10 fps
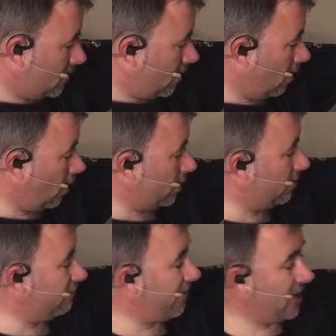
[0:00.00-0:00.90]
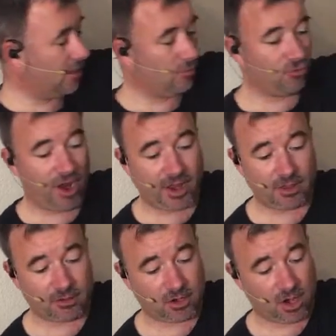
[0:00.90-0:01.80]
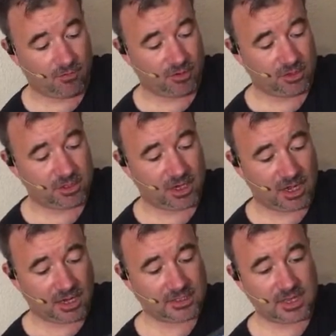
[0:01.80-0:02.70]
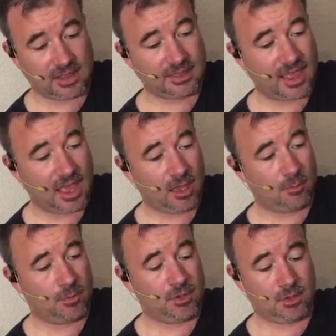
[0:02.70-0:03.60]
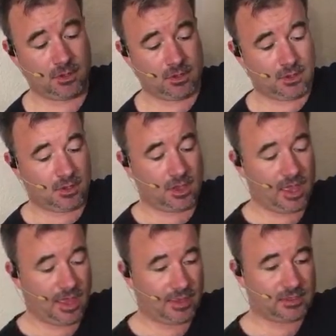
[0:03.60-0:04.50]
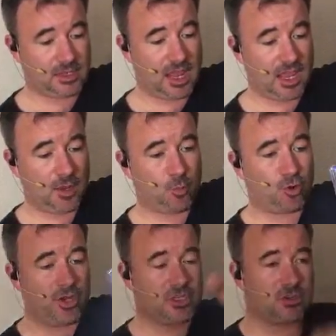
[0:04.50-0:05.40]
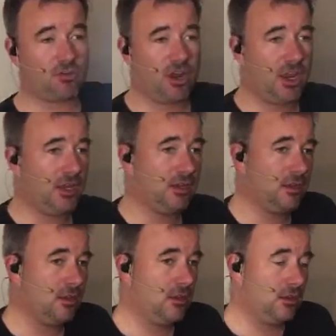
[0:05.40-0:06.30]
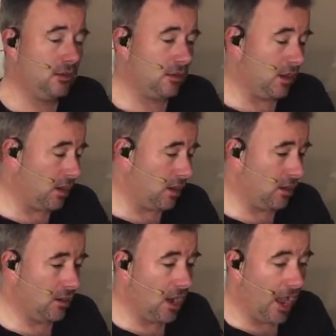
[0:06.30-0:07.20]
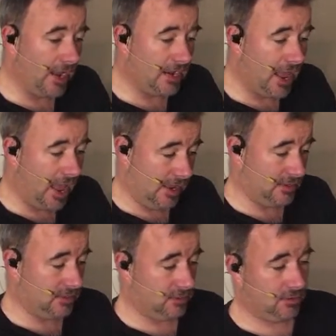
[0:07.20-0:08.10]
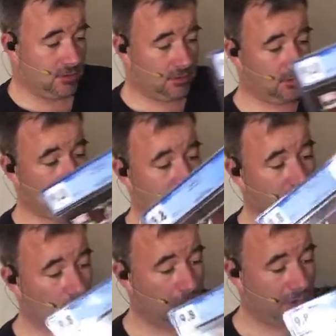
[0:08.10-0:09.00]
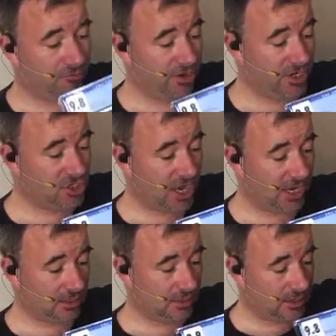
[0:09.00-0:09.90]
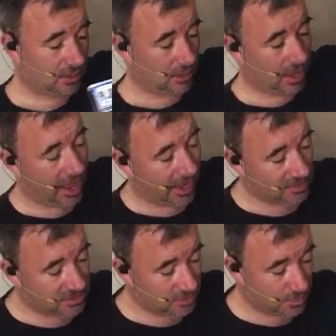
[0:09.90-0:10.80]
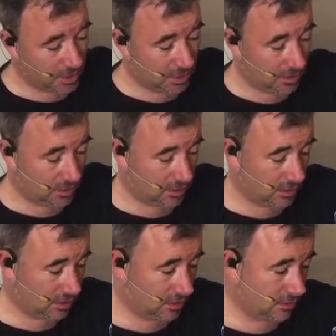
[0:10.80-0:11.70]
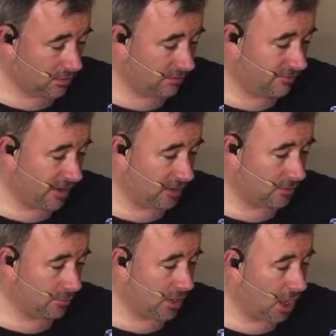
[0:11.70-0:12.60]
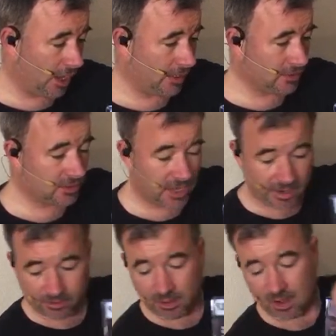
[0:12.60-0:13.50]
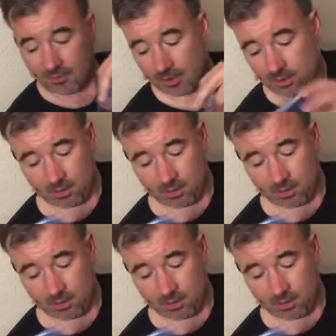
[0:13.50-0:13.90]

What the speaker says: are the Venom regular covers, and I sent them as a pre-screen 9.8. So my reject has to be a Venom 9 standard cover,